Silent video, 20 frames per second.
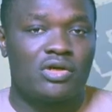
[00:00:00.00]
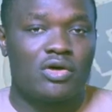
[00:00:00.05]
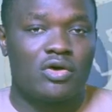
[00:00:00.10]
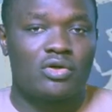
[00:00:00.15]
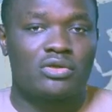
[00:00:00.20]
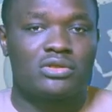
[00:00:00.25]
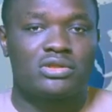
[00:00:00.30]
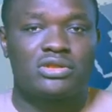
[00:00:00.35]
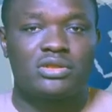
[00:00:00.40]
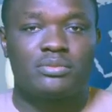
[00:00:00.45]

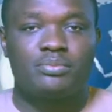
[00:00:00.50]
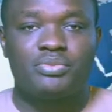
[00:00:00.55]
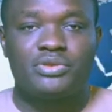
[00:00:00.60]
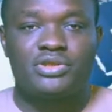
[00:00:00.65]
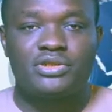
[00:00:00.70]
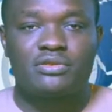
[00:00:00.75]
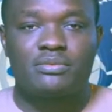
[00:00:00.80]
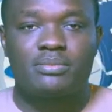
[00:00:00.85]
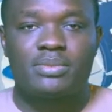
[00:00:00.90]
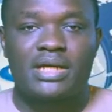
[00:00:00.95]
on the
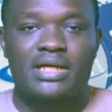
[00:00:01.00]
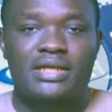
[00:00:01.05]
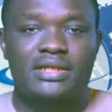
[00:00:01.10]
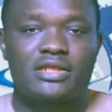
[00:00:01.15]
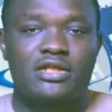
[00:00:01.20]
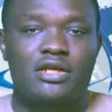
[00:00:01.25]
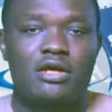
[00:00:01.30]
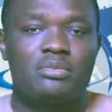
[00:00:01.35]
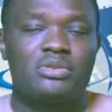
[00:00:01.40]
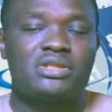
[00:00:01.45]
bill by the
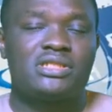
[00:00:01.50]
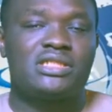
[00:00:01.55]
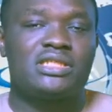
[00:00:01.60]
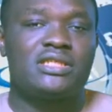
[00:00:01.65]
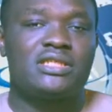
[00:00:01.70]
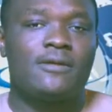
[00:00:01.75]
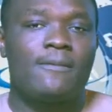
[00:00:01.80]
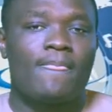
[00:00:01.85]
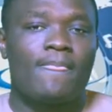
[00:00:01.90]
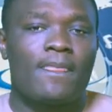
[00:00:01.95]

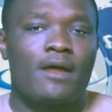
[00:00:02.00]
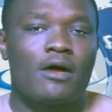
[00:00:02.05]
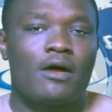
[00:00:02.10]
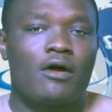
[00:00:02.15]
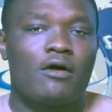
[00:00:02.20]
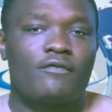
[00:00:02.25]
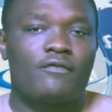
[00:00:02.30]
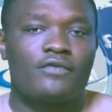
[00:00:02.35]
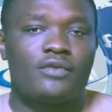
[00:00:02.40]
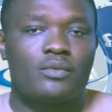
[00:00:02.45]
committee
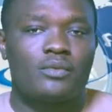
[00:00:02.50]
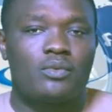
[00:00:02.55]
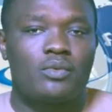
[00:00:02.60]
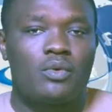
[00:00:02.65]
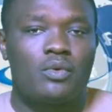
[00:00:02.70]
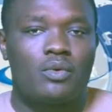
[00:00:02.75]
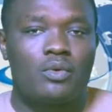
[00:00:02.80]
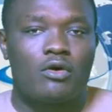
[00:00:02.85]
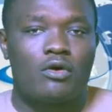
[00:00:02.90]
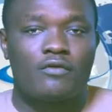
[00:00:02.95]
of the
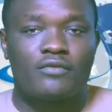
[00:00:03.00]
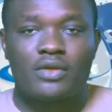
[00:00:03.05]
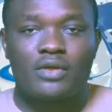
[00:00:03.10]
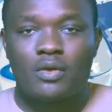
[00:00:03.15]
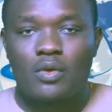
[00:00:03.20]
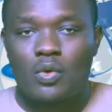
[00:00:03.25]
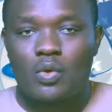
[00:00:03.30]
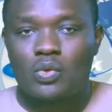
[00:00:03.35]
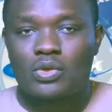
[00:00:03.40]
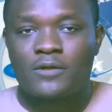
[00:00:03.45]
of the
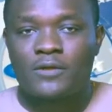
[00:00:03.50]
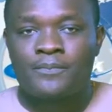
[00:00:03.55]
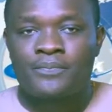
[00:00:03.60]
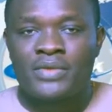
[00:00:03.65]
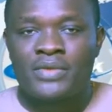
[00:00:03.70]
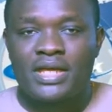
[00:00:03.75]
whole.